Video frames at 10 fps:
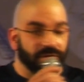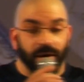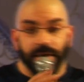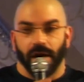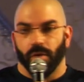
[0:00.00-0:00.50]
when they
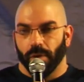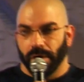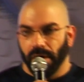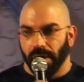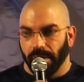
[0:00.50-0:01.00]
find out
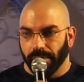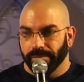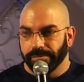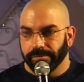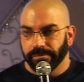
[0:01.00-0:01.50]
we're gay.
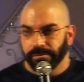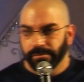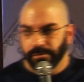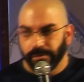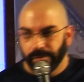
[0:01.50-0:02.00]

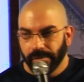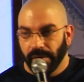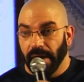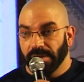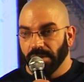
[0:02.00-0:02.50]

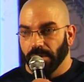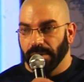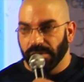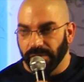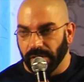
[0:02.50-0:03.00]
That's
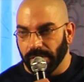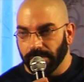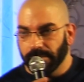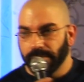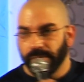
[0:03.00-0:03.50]
always
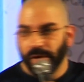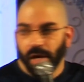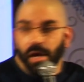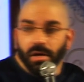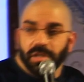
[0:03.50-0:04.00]
fun.
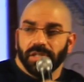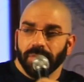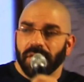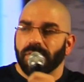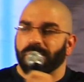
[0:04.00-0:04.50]
Okay,
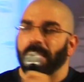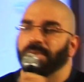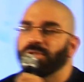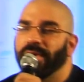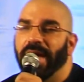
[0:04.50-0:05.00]
sometimes
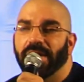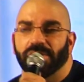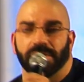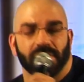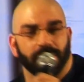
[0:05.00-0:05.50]
people's
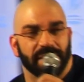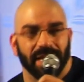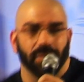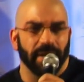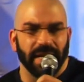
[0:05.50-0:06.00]
reactions can
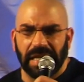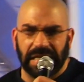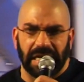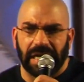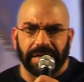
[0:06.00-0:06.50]
be downright
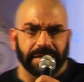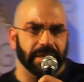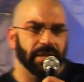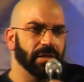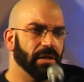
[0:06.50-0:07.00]

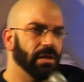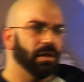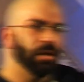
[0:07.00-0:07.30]
idiotic.